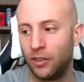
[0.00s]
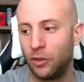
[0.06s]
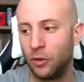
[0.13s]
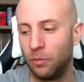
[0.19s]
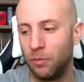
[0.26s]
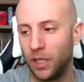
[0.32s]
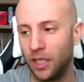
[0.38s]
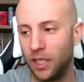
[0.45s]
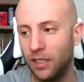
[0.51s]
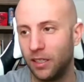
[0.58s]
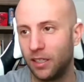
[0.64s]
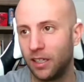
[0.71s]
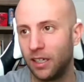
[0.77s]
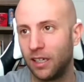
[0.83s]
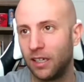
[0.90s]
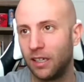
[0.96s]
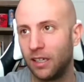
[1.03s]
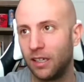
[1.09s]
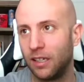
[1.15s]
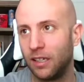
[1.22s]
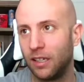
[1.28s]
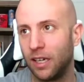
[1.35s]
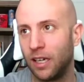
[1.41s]
To me,
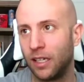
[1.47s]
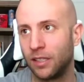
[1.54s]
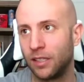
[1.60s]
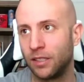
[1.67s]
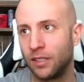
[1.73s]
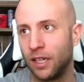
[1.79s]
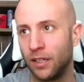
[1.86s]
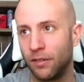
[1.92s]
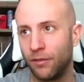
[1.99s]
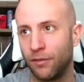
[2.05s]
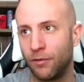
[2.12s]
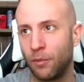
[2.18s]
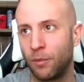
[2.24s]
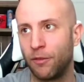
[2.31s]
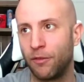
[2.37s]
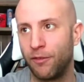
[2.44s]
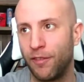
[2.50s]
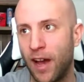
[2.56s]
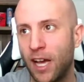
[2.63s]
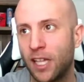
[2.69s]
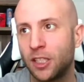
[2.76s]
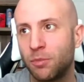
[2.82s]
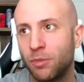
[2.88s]
as from the
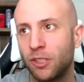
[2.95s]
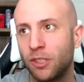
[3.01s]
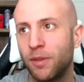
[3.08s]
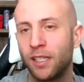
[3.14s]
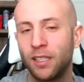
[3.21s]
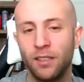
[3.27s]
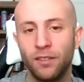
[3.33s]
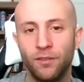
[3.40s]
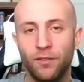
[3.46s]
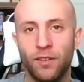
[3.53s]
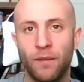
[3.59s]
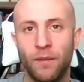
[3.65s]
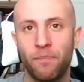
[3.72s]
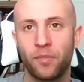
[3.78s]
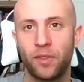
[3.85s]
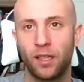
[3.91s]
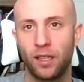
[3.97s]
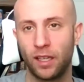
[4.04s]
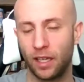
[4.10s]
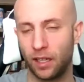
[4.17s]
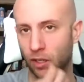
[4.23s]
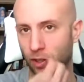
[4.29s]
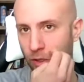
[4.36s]
fans' perspective,
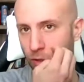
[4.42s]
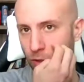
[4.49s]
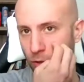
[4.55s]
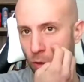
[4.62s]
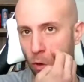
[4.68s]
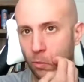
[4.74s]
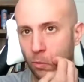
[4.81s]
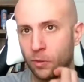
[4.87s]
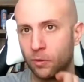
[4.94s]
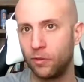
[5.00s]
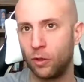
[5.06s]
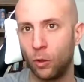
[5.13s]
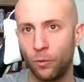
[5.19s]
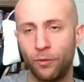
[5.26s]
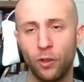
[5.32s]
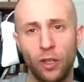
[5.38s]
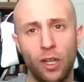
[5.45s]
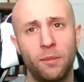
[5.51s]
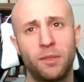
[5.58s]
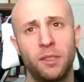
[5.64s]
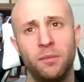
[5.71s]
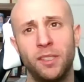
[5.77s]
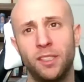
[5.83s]
there's hopeful
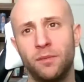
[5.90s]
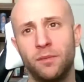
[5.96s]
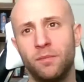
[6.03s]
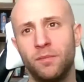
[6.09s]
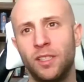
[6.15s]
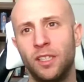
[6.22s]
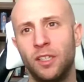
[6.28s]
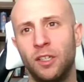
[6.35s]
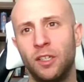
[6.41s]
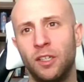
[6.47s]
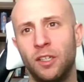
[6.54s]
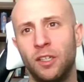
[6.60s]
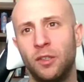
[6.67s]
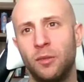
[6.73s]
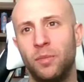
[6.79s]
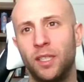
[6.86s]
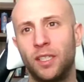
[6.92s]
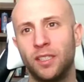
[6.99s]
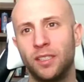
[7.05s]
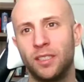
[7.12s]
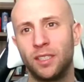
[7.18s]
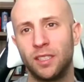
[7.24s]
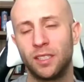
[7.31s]
optimism
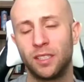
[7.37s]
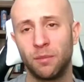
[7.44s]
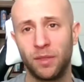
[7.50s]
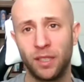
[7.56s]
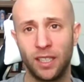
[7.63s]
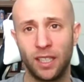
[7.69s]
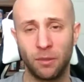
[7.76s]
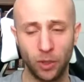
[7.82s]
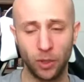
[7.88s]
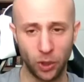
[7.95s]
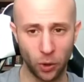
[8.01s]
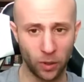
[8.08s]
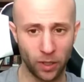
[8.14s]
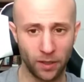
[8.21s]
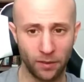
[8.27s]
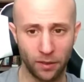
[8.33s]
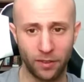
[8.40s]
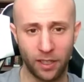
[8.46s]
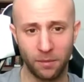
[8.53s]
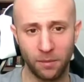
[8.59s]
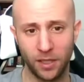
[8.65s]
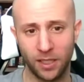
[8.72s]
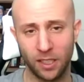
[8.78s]
because this is something that a majority of the
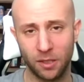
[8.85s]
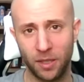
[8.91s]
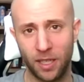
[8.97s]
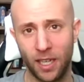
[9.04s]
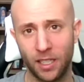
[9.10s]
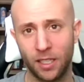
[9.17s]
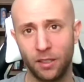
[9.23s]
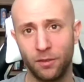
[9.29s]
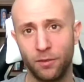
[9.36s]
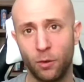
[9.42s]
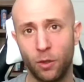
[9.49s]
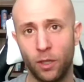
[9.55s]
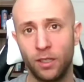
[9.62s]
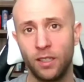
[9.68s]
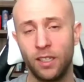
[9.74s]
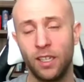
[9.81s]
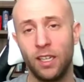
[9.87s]
fan base has been asking for.